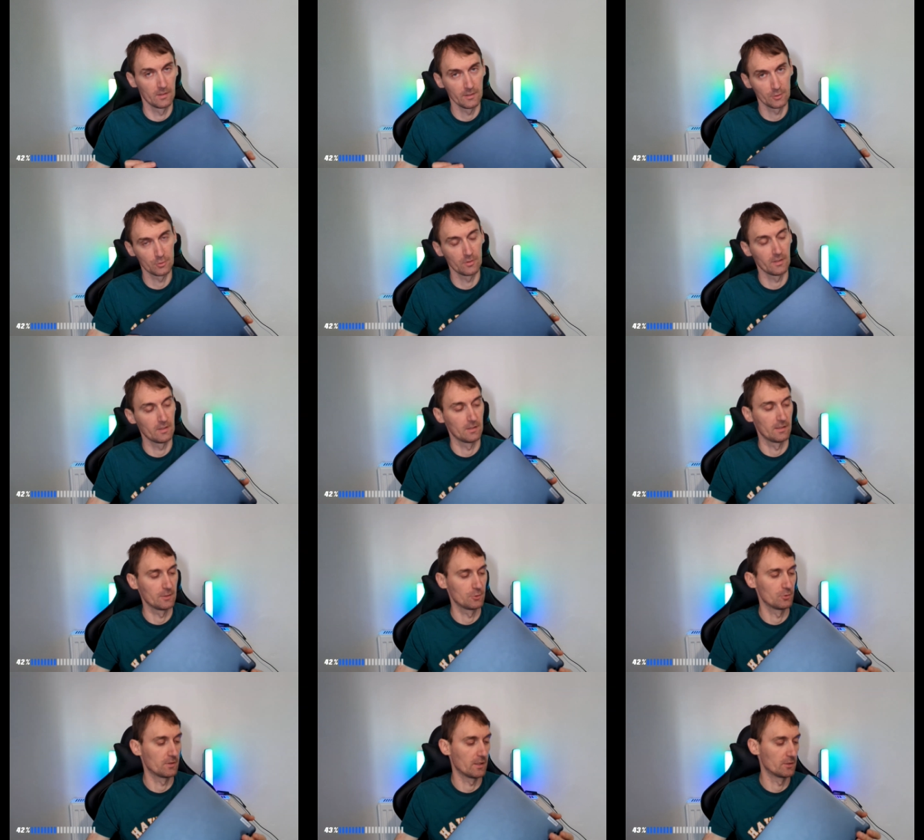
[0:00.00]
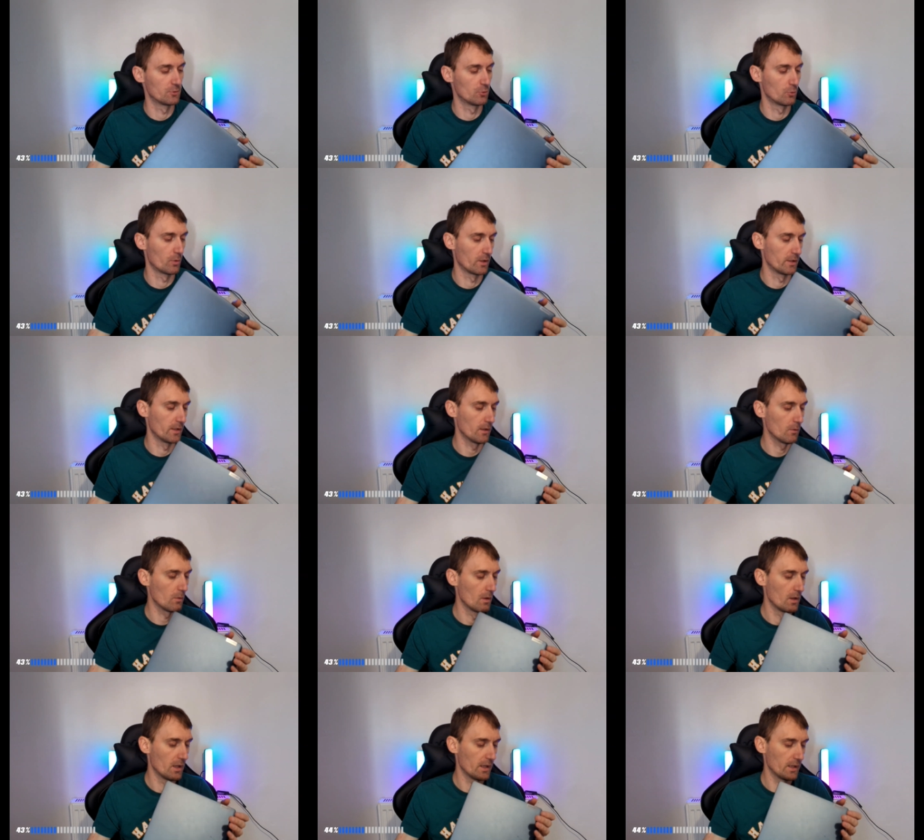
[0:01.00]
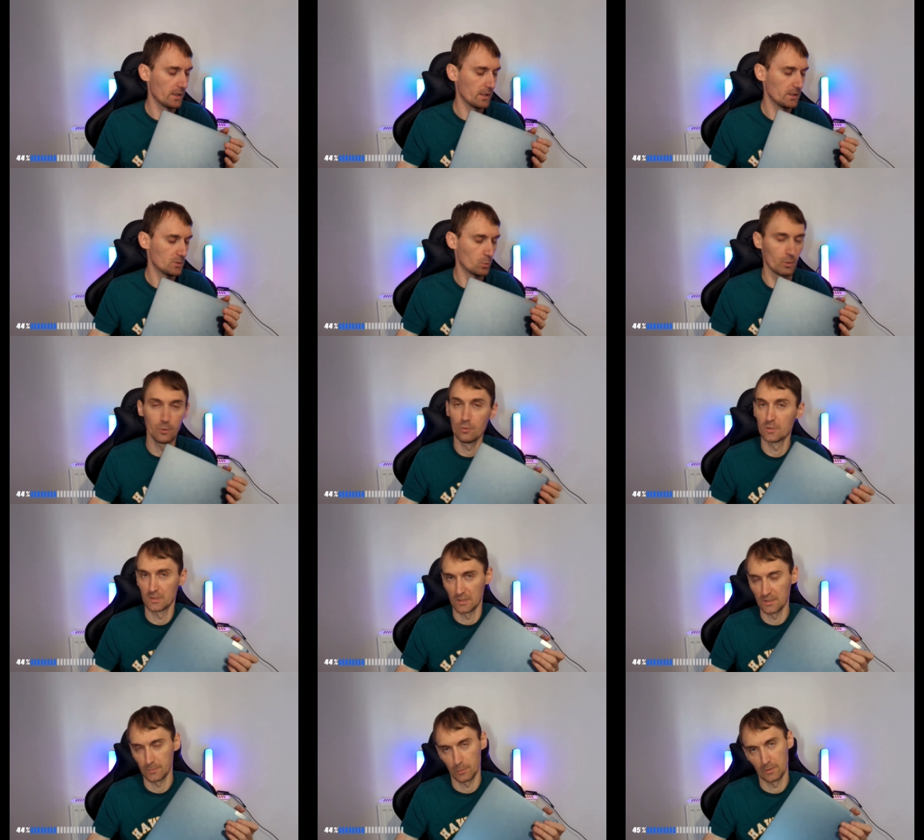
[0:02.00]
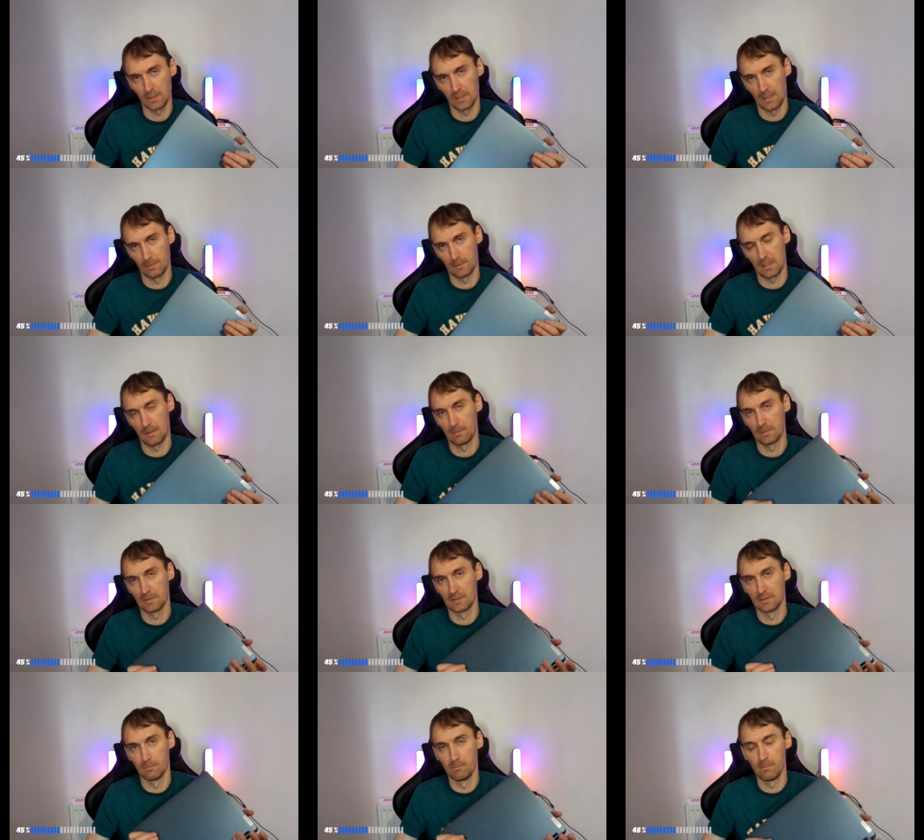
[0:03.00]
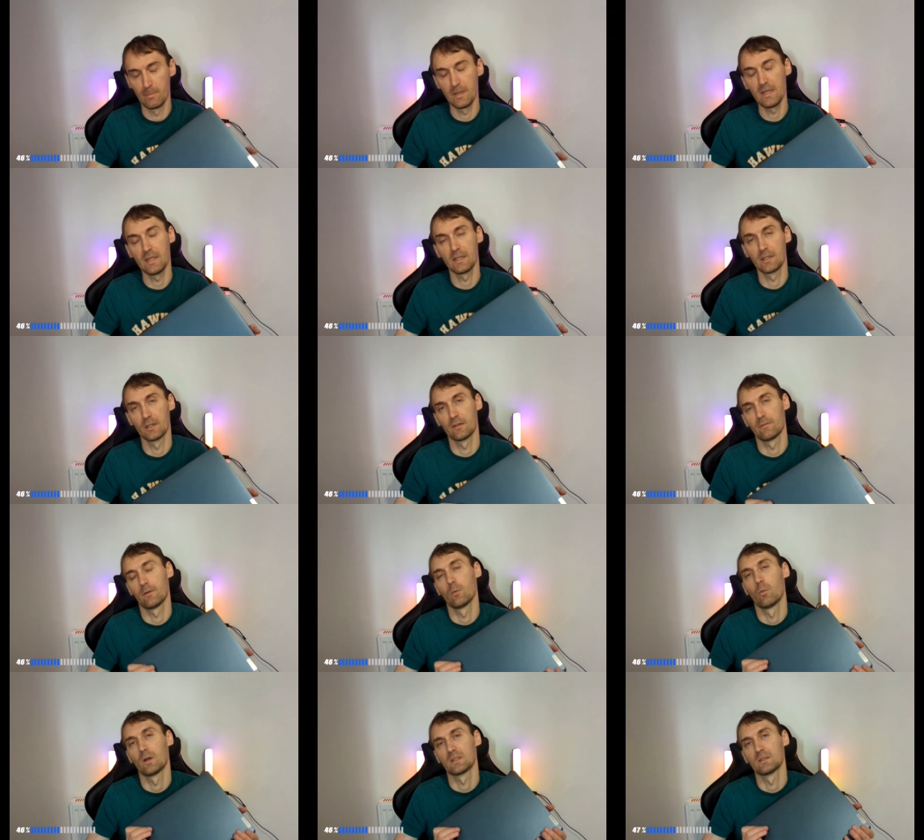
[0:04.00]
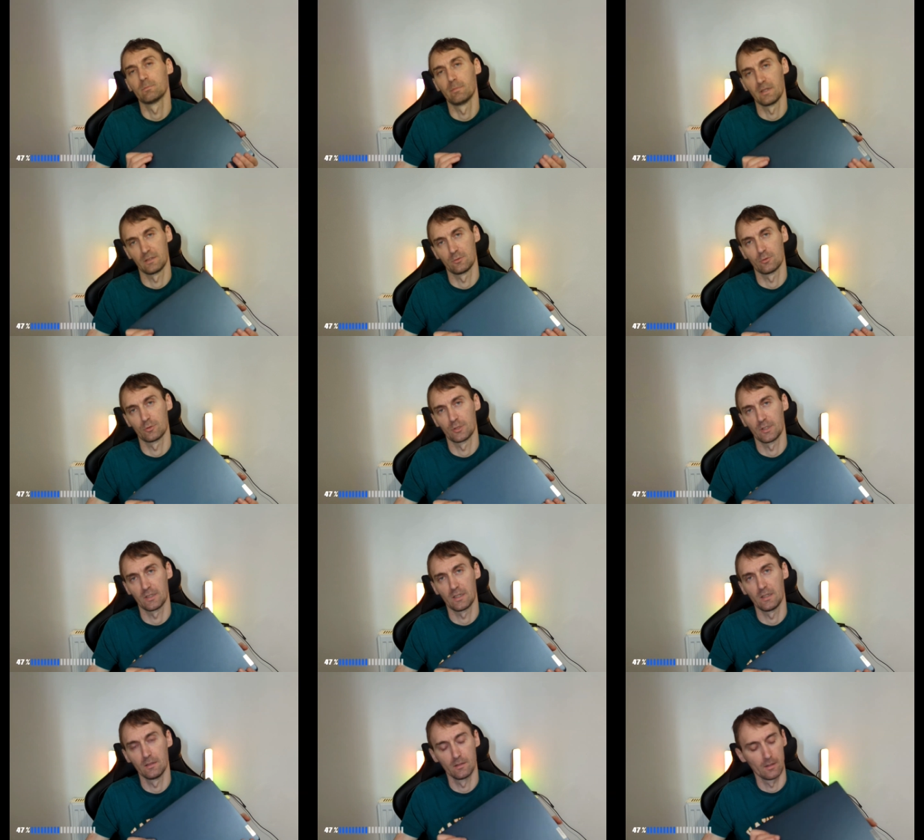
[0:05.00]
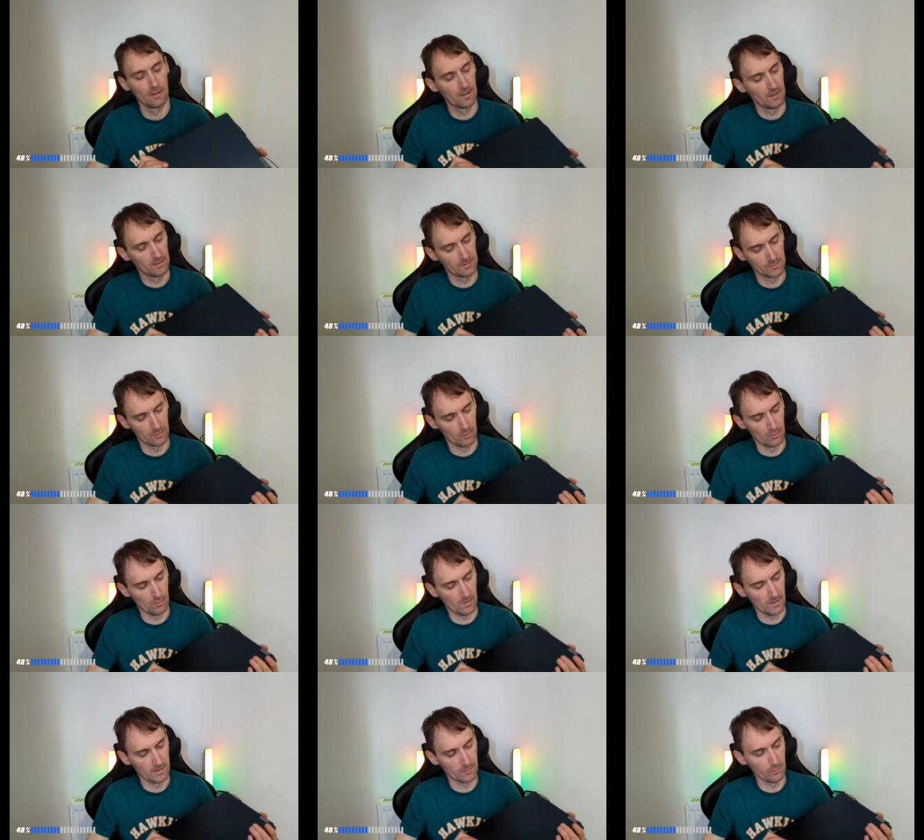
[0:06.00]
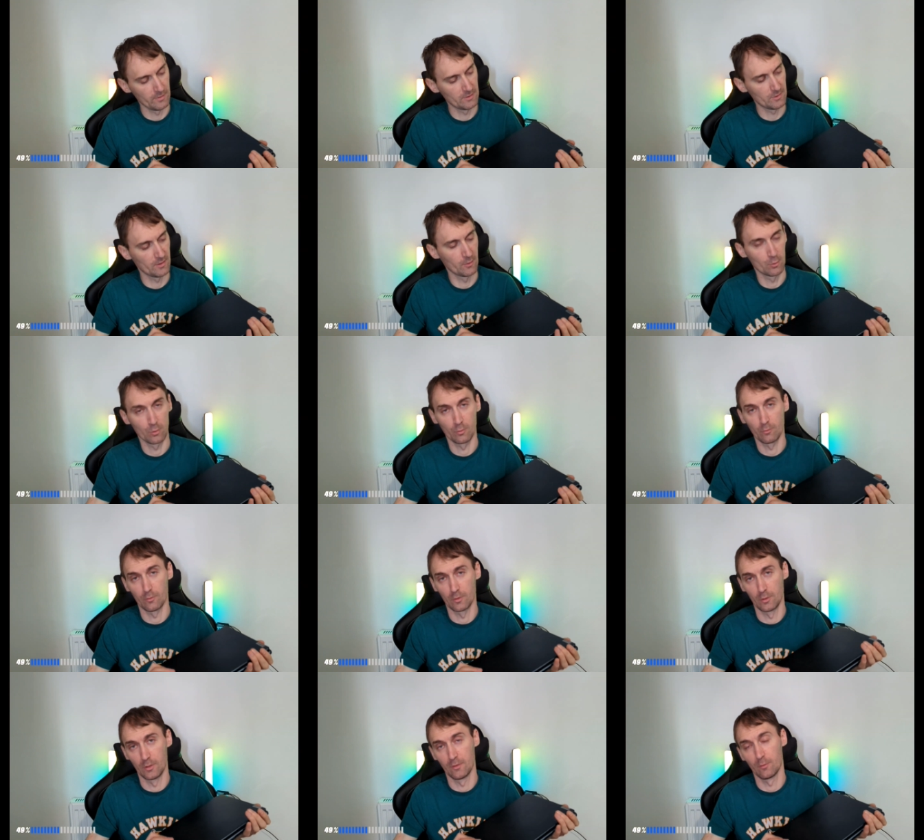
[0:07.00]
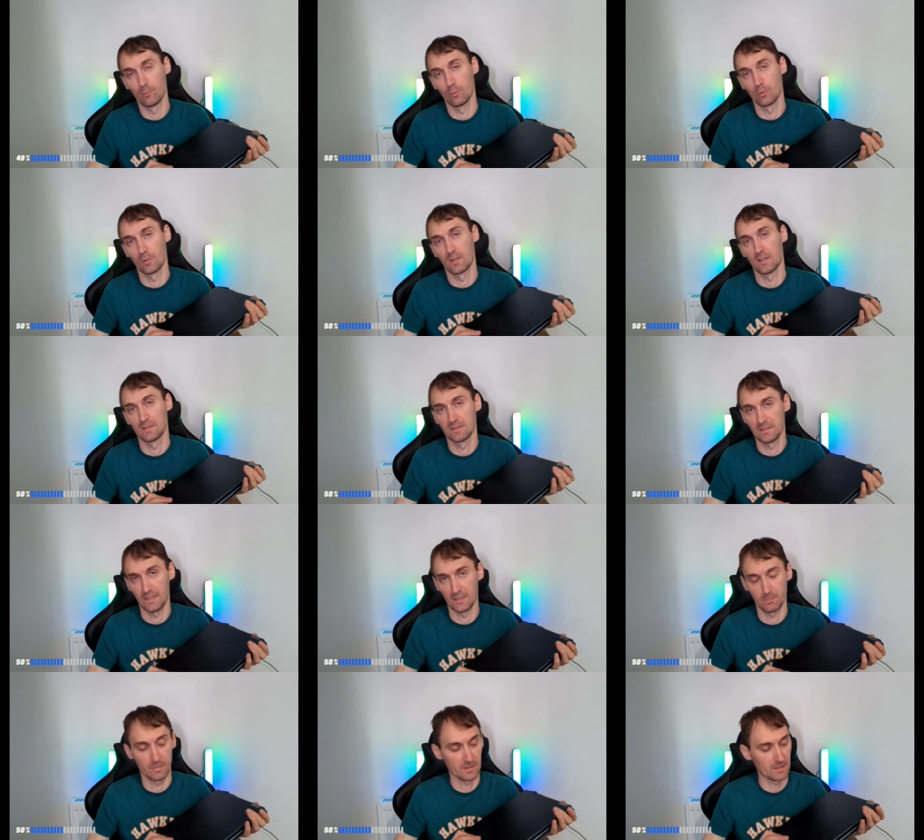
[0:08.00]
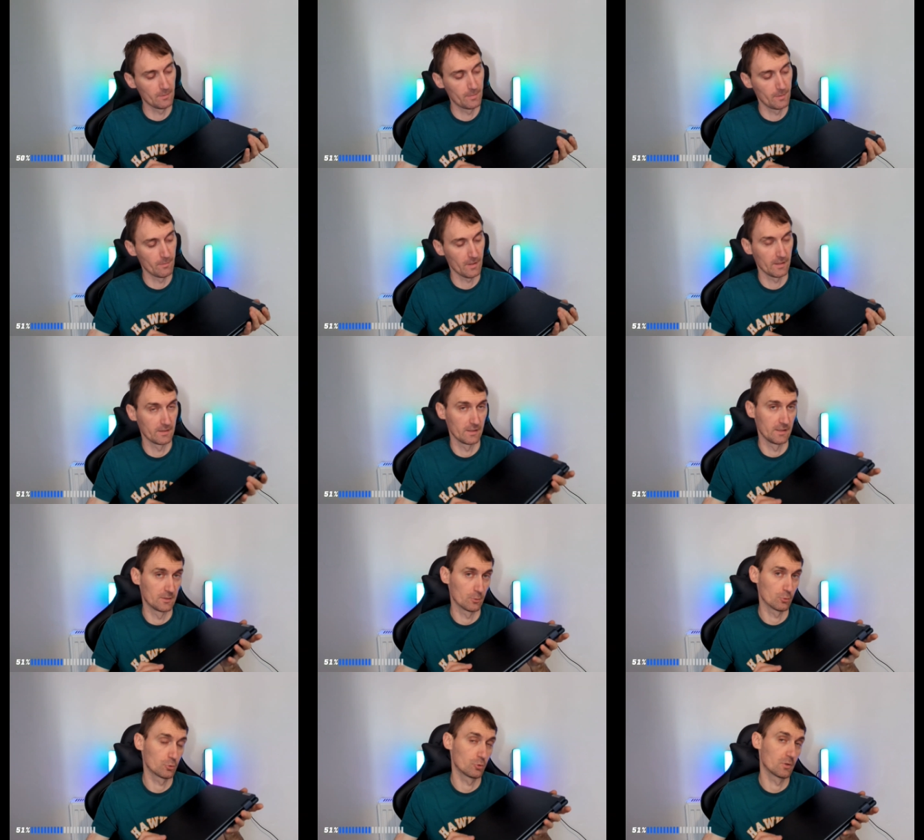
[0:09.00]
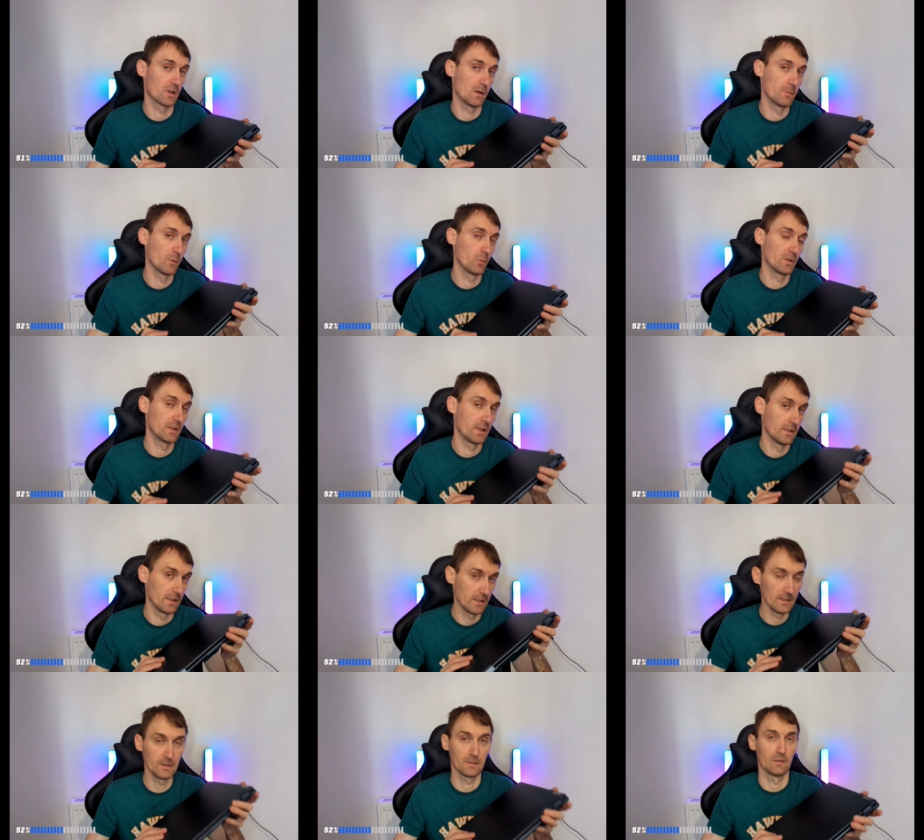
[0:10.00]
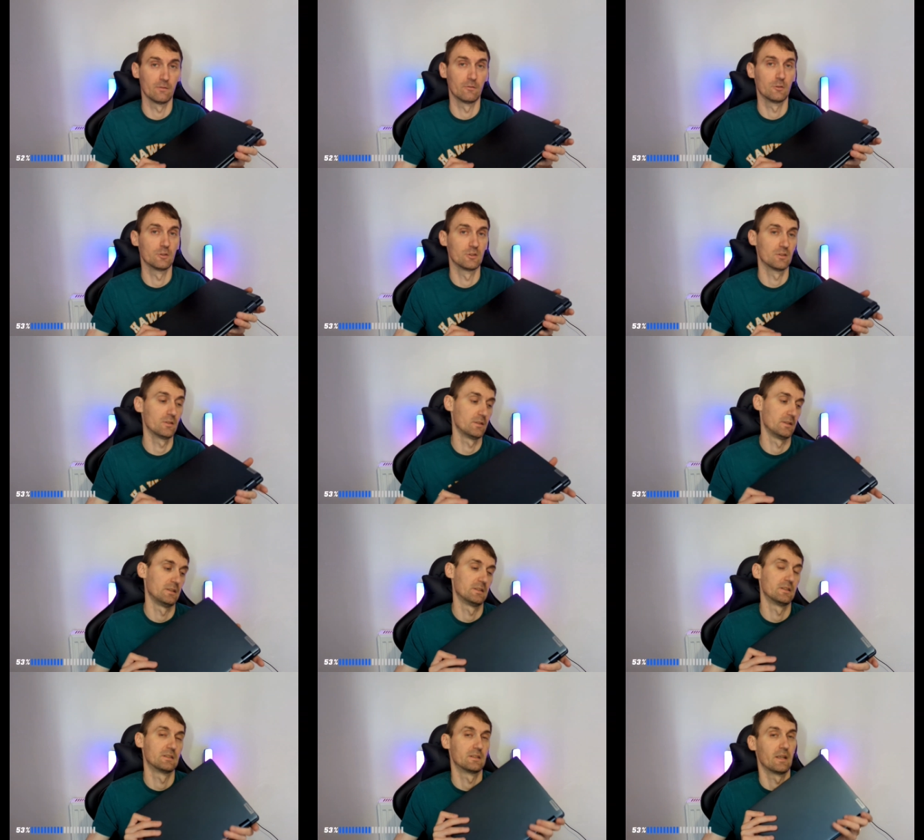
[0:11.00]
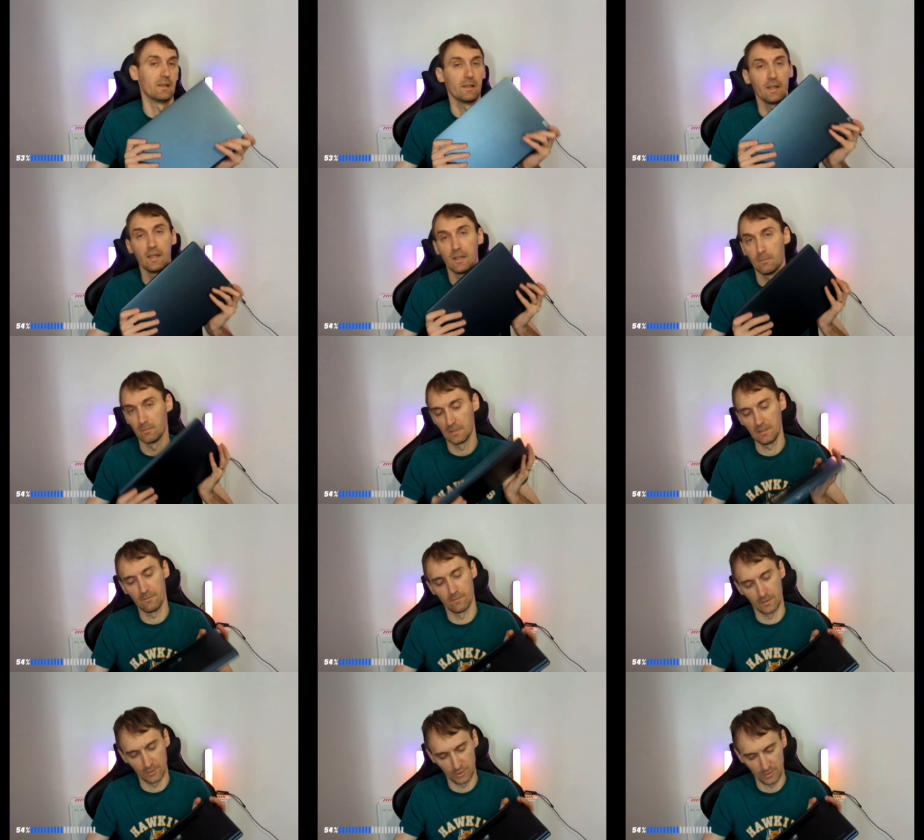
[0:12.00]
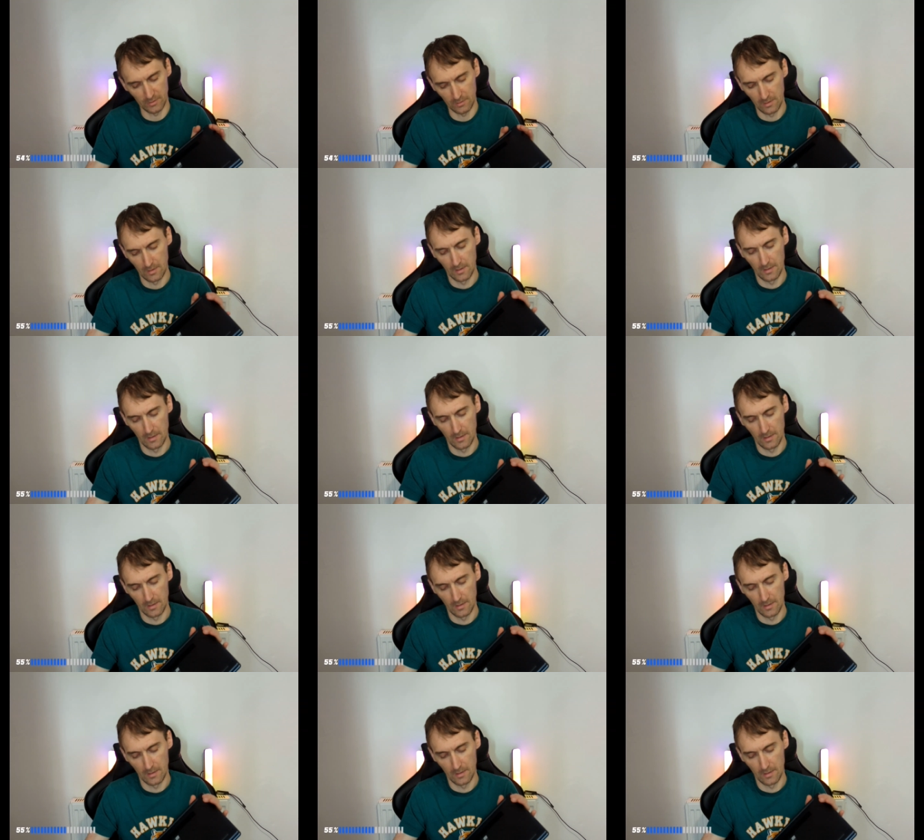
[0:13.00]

literally let you guys know right now is when you search for the laptop, be careful what specs you're checking. So I know it's a Lenovo, Lenovo Yoga 6, but keep in mind it's also coming with an Intel version. This is an AMD version,